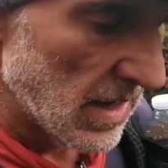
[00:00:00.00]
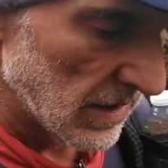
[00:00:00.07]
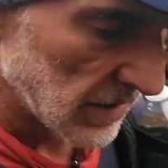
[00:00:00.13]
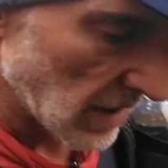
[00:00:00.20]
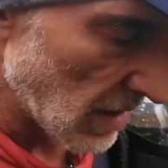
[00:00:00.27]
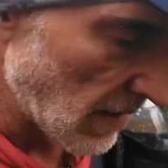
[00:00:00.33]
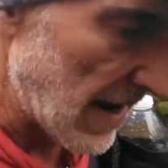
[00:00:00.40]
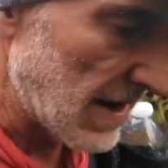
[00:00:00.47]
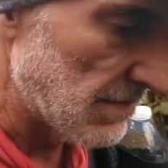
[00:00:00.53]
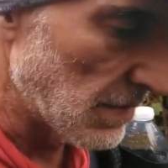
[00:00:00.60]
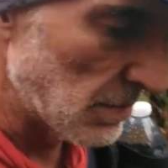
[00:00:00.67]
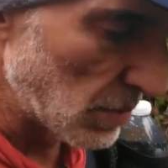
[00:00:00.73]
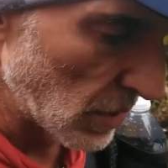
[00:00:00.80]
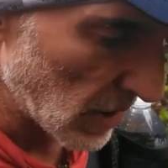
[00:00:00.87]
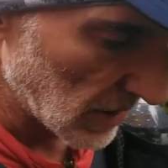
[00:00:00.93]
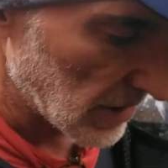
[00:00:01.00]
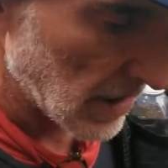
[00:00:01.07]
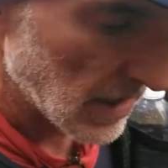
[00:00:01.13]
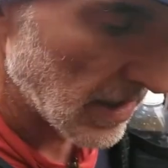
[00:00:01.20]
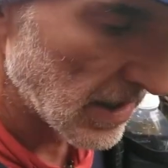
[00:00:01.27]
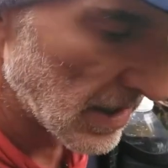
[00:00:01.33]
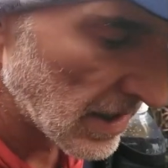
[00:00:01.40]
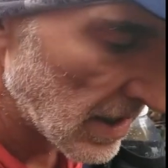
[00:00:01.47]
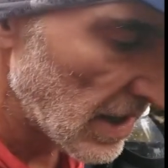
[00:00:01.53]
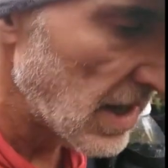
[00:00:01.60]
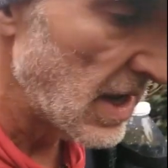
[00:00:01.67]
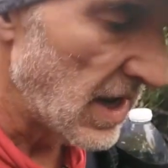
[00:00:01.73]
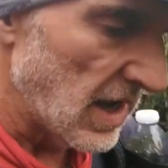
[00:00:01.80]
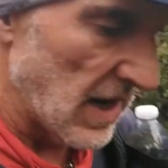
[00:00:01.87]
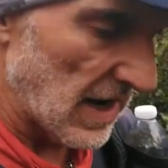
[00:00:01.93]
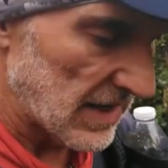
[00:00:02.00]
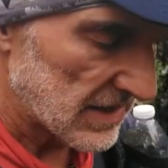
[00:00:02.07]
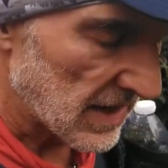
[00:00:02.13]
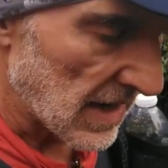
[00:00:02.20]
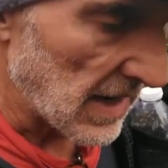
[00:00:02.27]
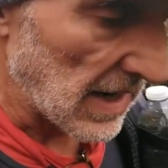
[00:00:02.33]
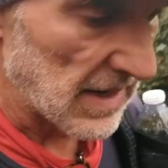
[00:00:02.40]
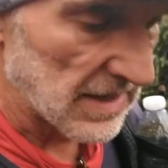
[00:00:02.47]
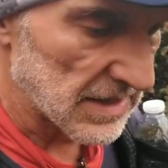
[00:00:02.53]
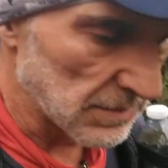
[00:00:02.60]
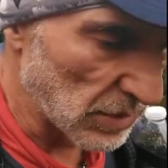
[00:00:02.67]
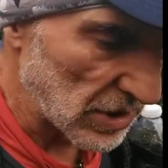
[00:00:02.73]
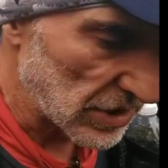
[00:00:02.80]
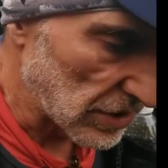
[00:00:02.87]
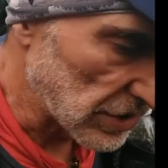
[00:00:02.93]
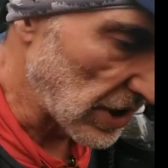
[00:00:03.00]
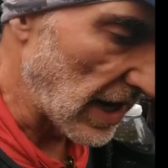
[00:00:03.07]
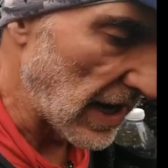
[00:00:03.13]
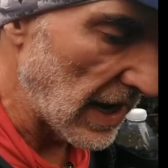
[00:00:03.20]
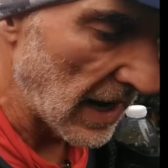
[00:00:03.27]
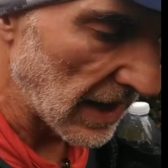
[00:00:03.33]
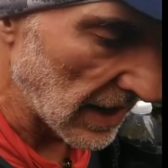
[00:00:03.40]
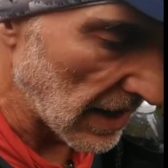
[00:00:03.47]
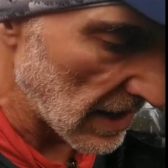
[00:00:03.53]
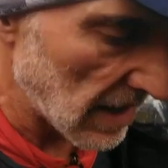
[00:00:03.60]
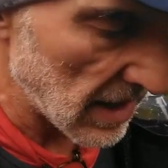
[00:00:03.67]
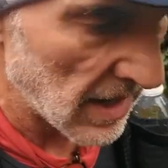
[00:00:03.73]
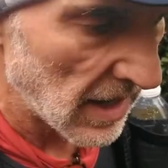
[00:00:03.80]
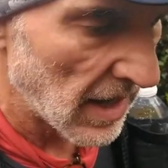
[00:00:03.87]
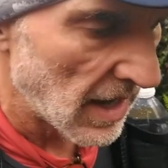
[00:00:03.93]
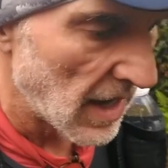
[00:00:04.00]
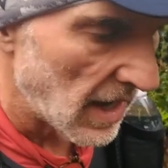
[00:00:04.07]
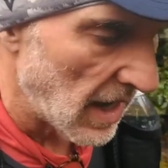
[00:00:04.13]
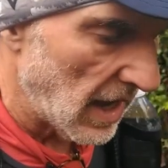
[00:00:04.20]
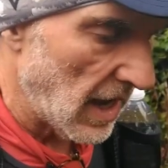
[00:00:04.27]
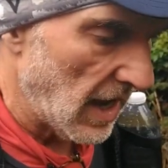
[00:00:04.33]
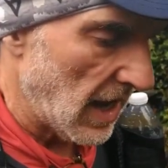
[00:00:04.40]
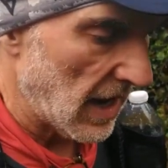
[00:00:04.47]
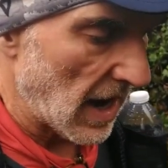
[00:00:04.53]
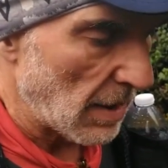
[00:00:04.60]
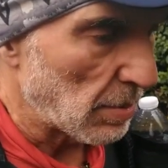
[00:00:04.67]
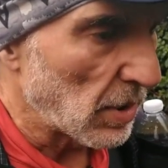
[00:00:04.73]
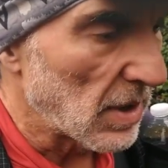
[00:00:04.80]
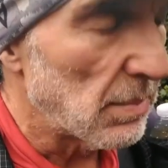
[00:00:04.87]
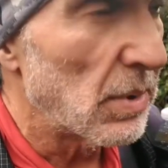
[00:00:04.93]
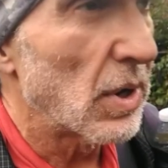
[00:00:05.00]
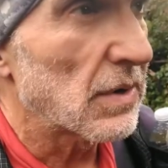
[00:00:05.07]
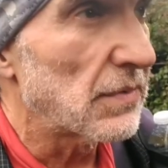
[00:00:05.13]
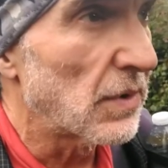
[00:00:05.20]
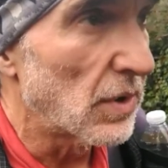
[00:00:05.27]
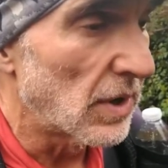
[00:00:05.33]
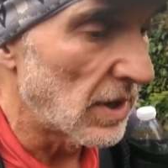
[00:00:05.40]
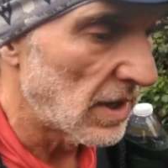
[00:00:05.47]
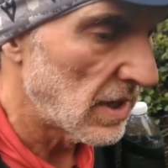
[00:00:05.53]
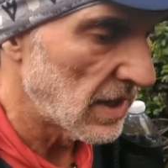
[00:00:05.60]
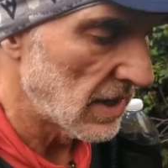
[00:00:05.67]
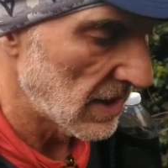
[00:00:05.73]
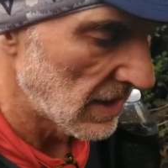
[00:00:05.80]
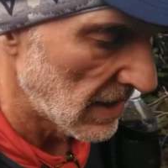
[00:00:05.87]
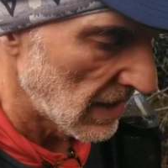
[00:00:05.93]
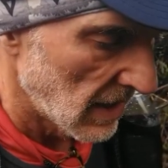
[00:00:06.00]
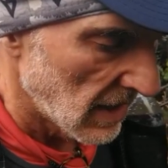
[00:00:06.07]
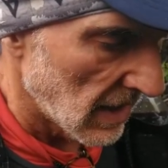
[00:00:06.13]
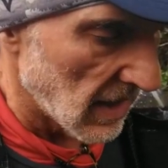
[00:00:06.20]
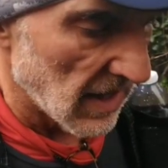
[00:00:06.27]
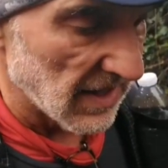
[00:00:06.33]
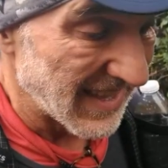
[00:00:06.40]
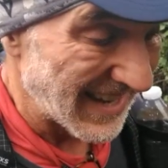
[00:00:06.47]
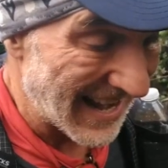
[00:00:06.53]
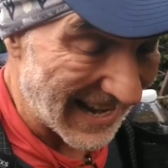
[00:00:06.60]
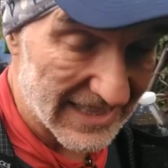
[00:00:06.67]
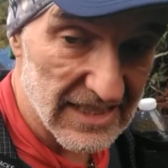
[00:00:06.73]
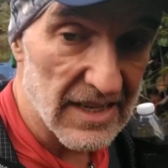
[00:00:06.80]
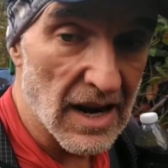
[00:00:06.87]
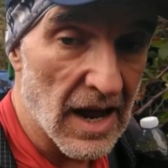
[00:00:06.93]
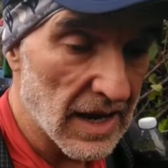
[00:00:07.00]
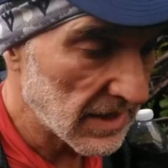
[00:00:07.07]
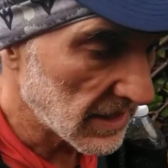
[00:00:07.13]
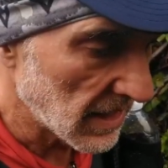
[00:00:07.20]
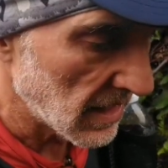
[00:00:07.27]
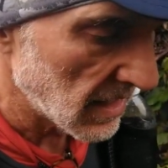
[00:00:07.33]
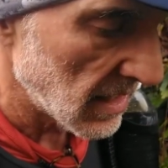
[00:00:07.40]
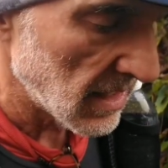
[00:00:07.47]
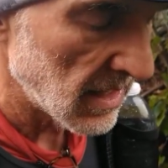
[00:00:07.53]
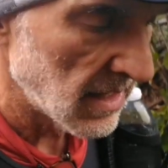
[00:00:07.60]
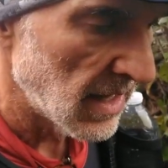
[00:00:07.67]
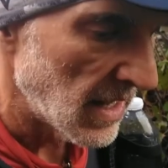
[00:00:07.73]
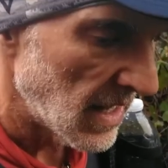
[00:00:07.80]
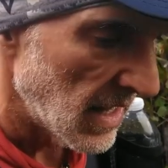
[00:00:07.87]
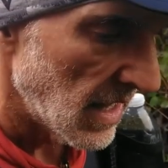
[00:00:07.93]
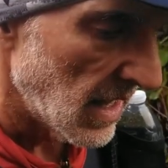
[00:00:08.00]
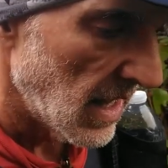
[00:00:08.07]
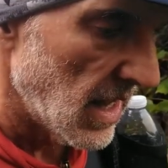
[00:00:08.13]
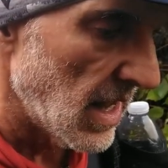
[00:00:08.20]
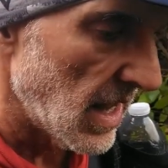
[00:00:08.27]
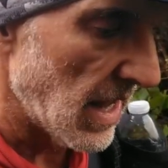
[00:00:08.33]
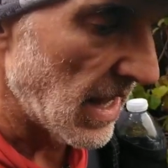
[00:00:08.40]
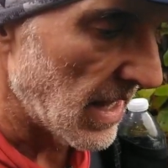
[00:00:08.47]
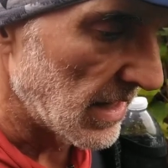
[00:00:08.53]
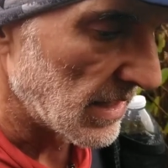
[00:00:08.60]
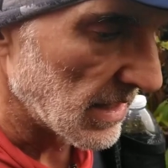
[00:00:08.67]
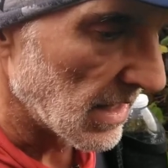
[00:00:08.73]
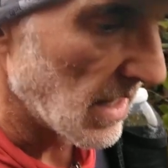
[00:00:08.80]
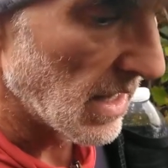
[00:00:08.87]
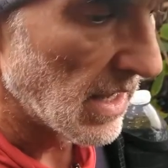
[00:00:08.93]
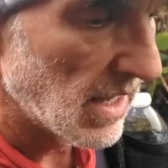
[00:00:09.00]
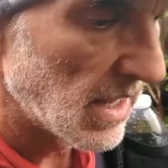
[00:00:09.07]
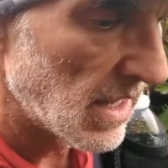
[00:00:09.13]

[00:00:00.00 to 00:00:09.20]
So I even booked, last night I did some research ahead, and I pre-booked for the next night, and